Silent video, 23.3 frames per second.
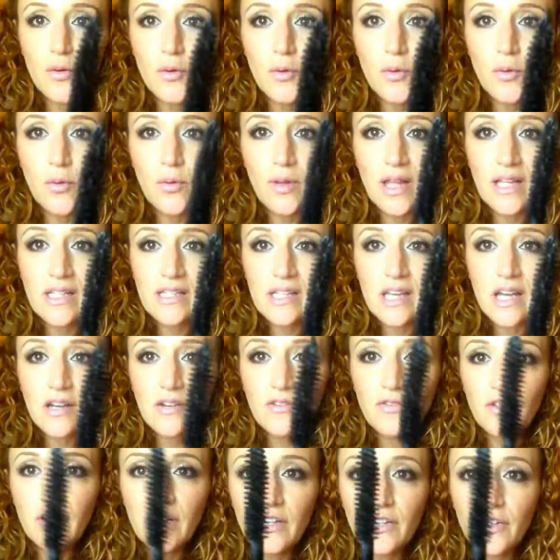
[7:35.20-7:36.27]
Ooh, that's kind
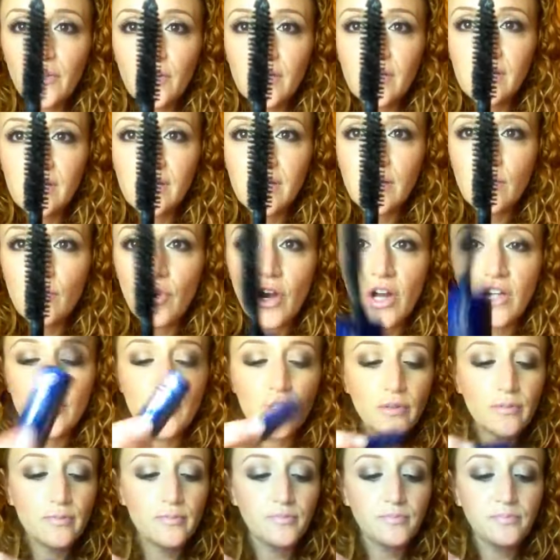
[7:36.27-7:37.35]
of fun. You can see the
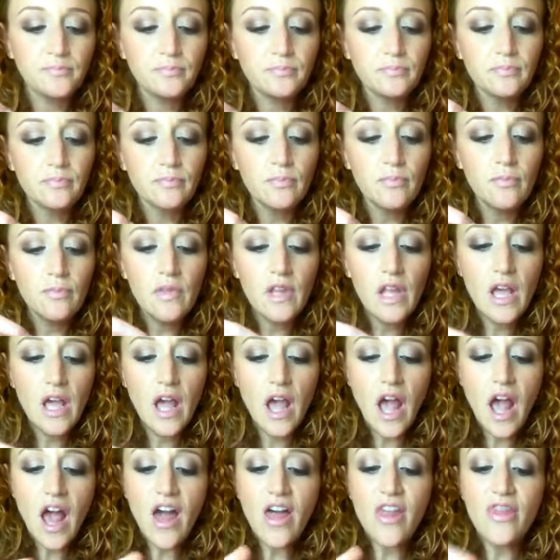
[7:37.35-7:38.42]
brush.
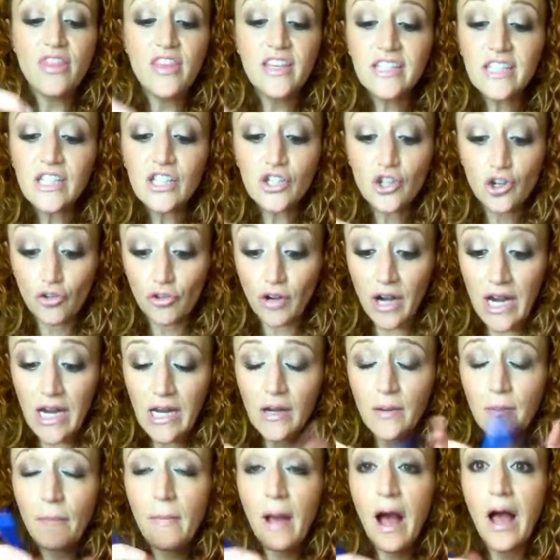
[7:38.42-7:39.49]
This is
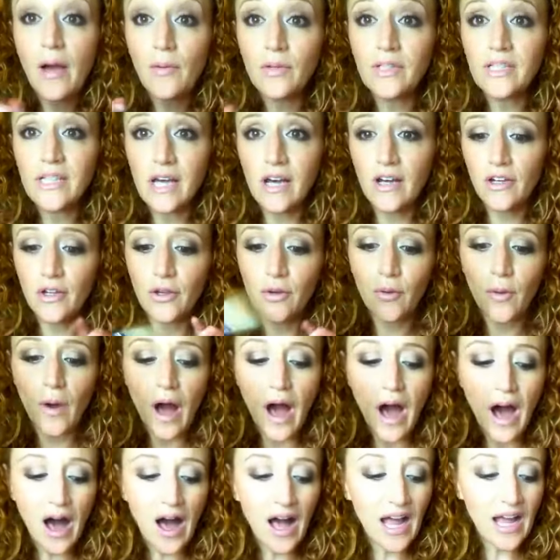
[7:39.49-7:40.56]
great. I will tell you.
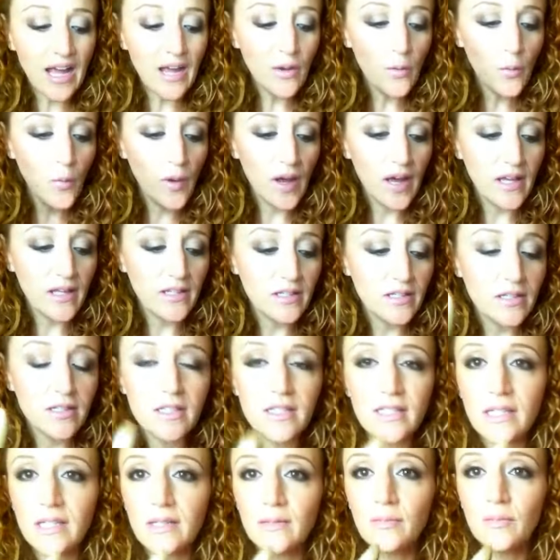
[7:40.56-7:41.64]
I went to
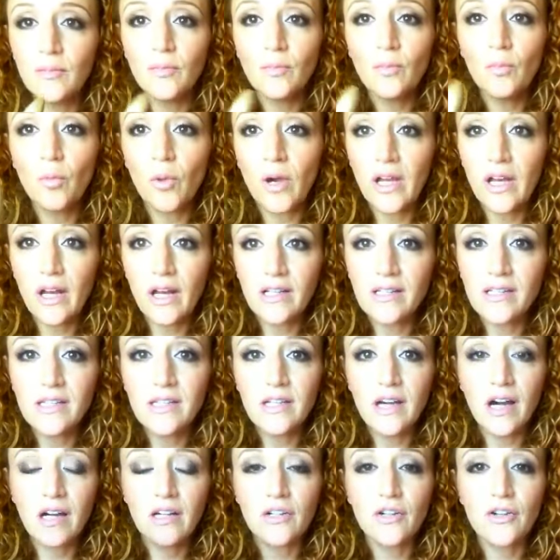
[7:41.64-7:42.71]
some Wait Nazi
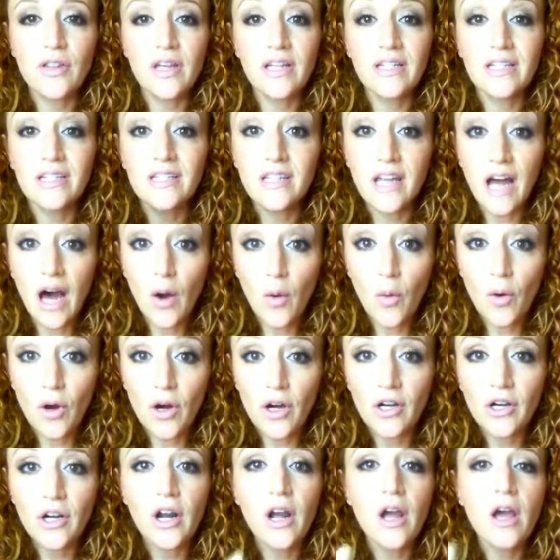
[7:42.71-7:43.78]
doctor that did not
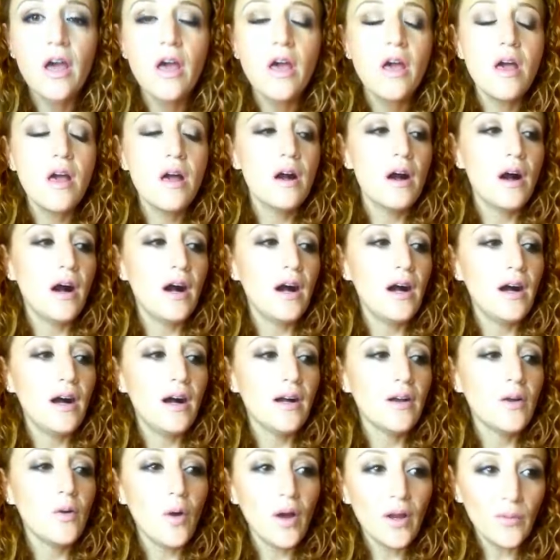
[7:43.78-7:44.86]
work
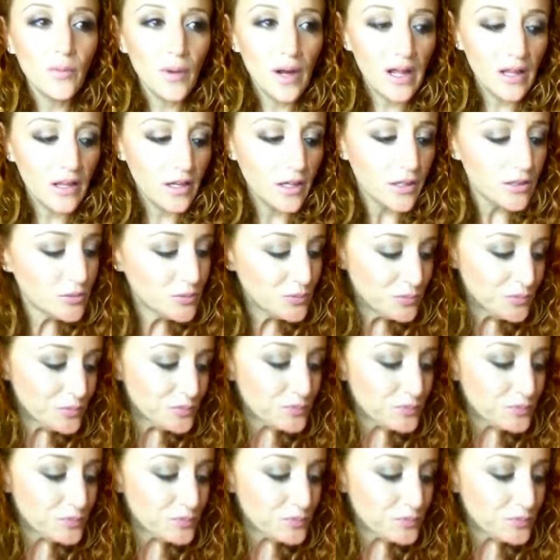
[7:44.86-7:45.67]
quite a while ago.